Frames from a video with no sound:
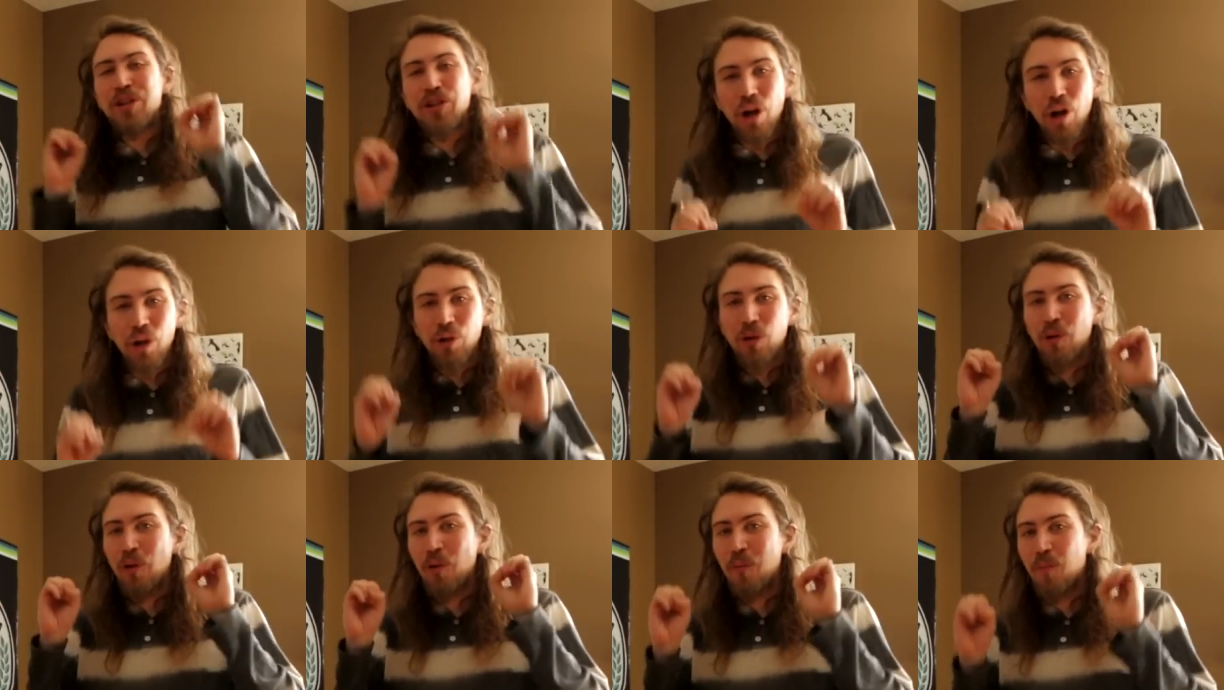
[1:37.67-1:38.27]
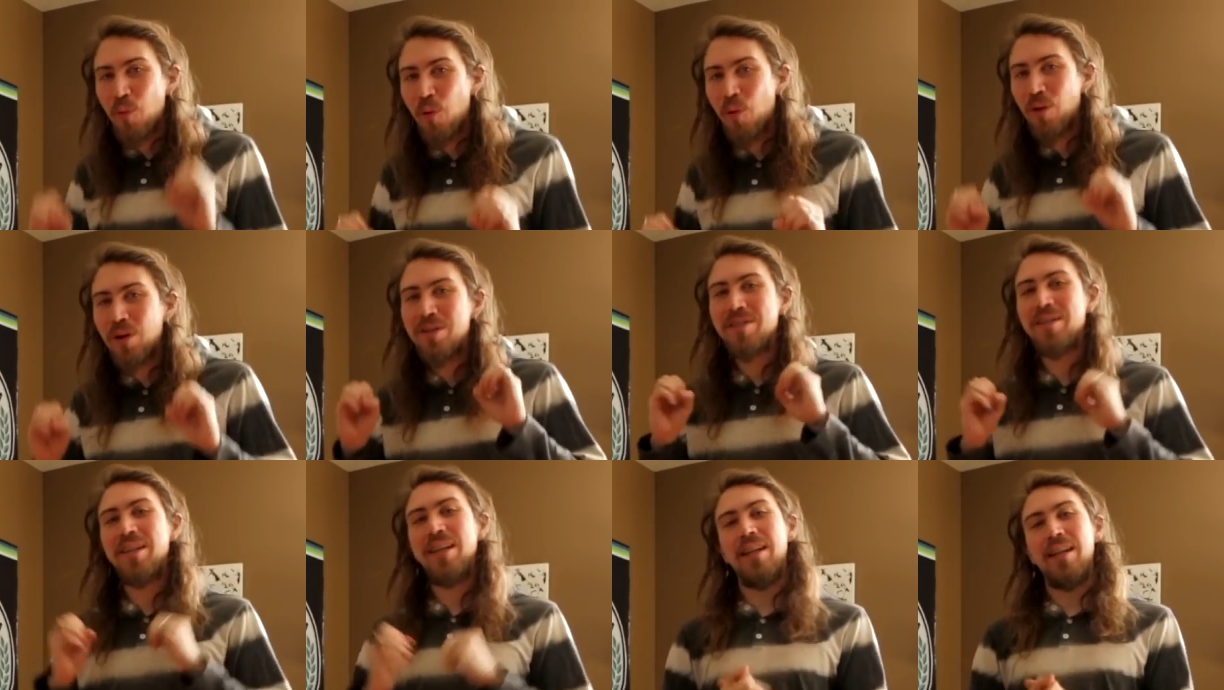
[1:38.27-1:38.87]
or
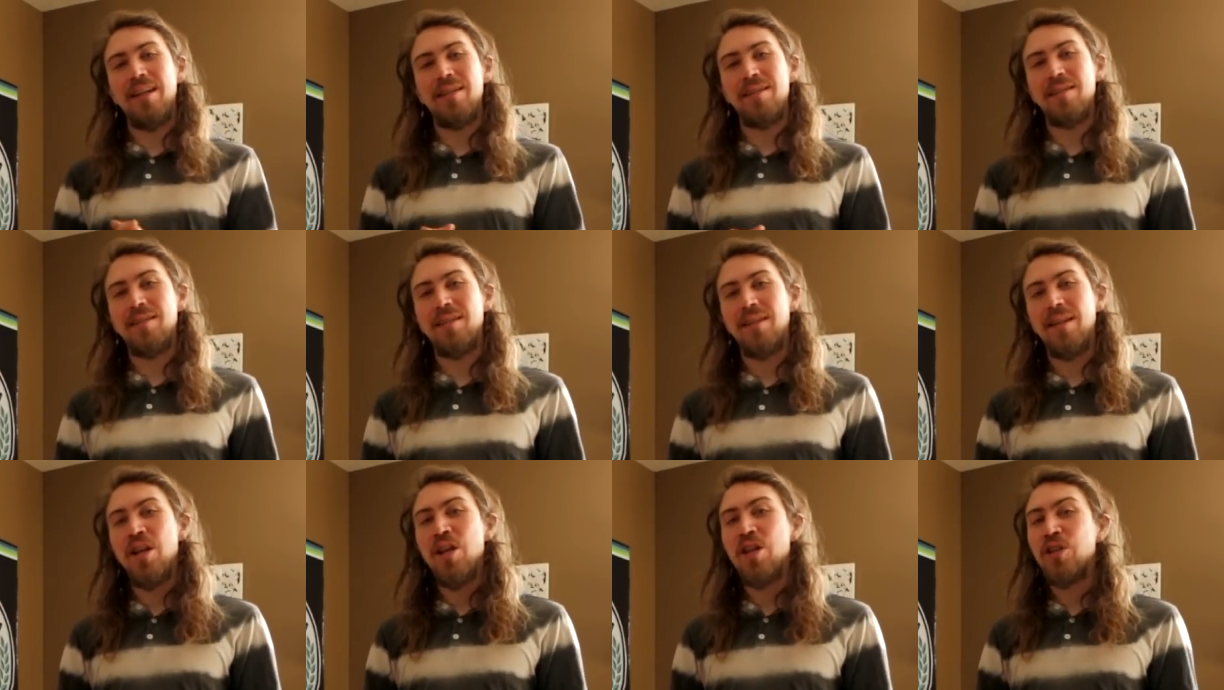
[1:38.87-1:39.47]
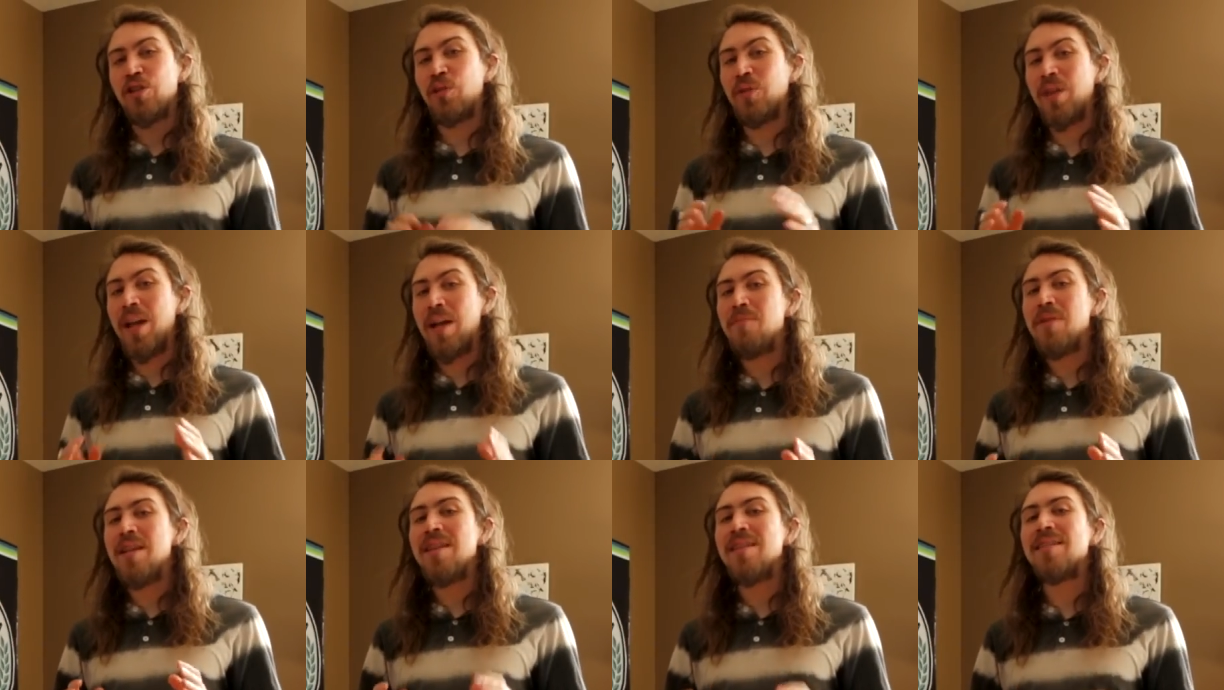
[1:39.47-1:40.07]
more tickets. So
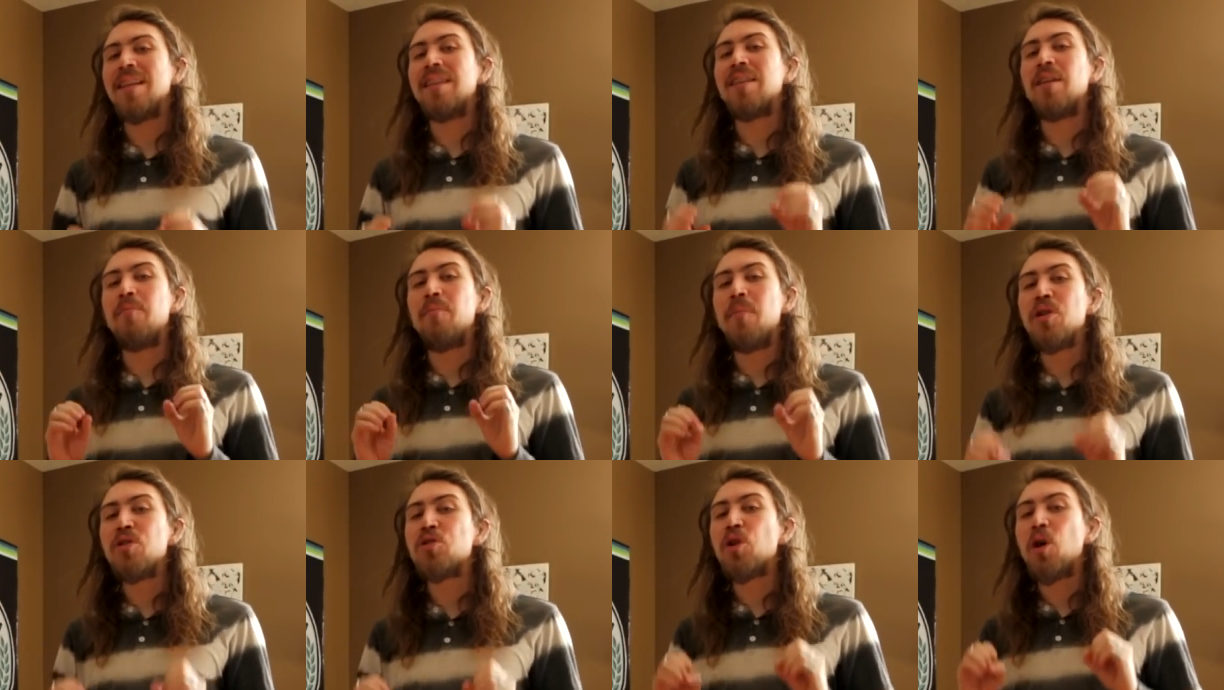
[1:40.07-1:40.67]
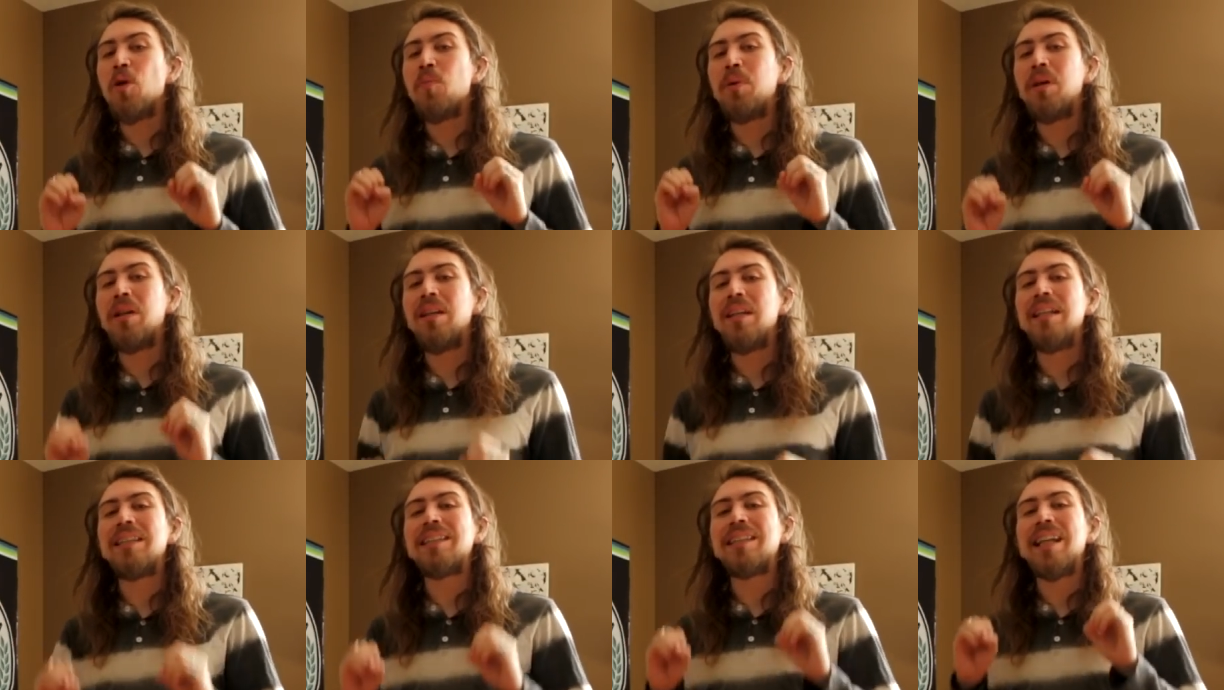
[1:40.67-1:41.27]
that means that the Montreal
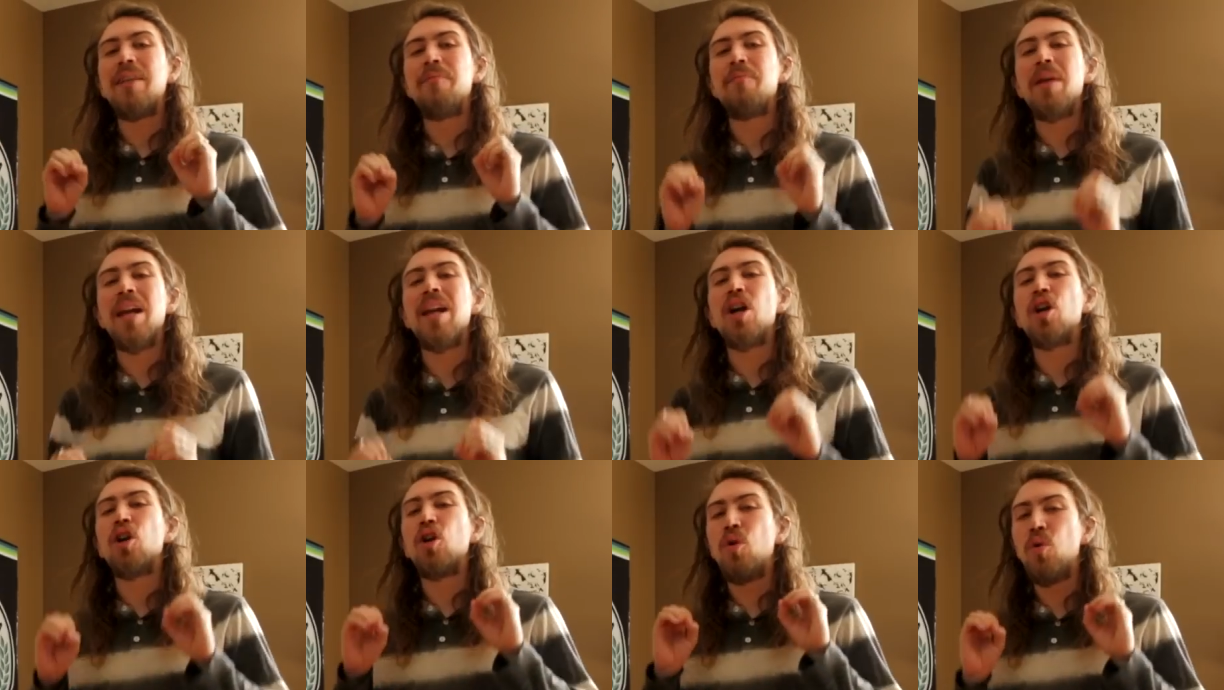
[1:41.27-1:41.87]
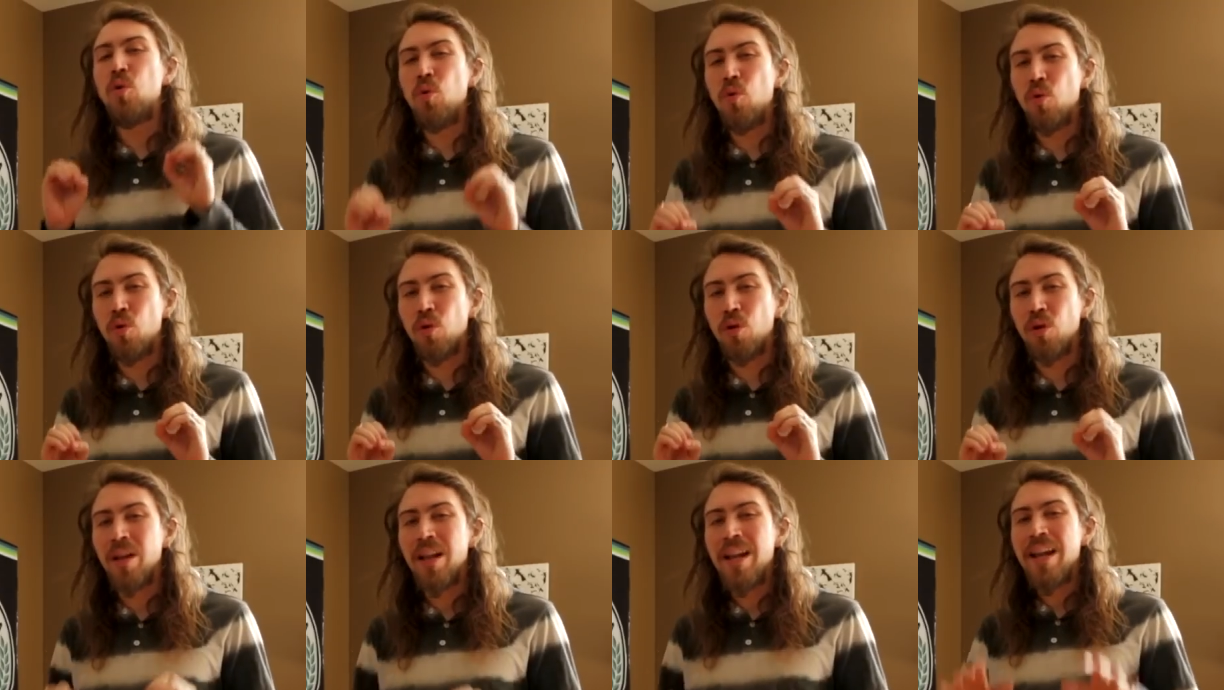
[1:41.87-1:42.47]
police had made a
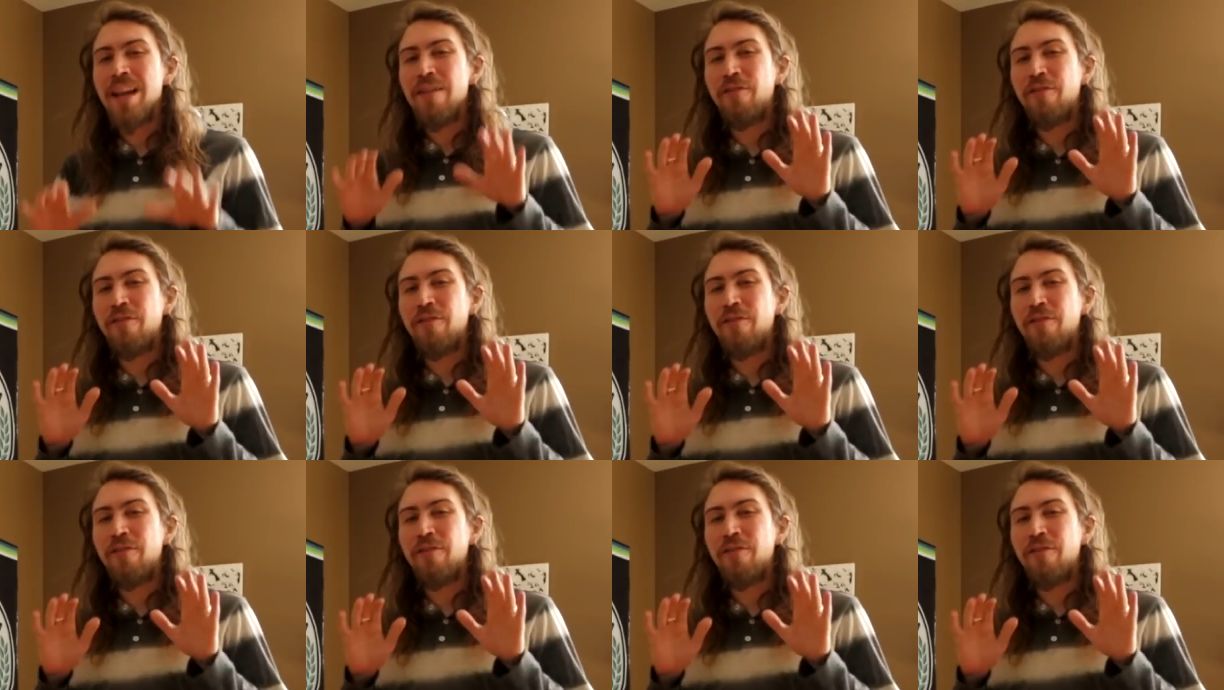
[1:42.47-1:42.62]
cool